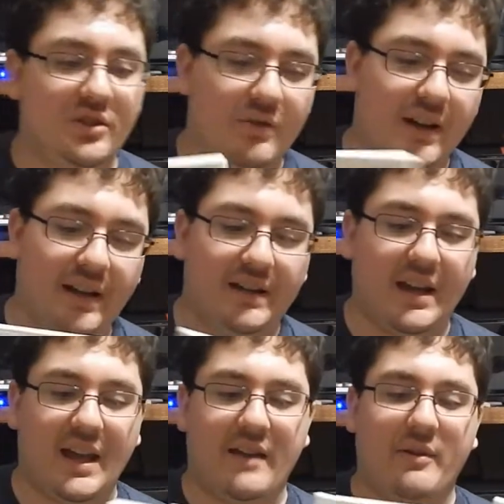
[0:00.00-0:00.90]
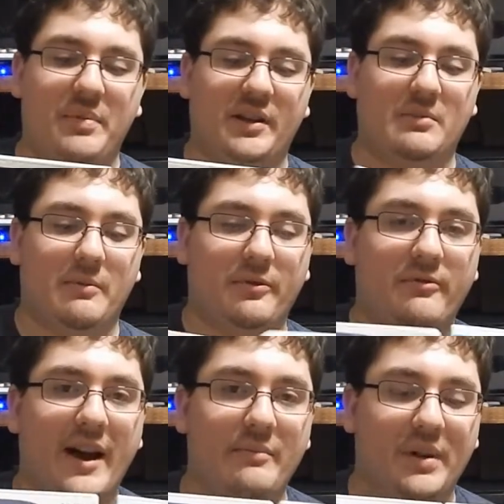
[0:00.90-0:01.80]
two I didn't have. I picked them up for
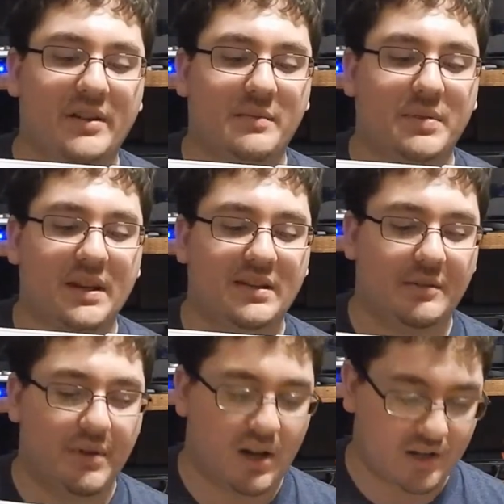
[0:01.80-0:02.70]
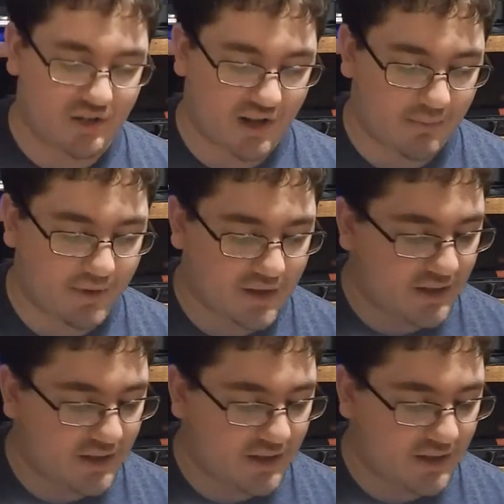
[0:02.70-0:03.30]
$5 a piece at a pawn shop.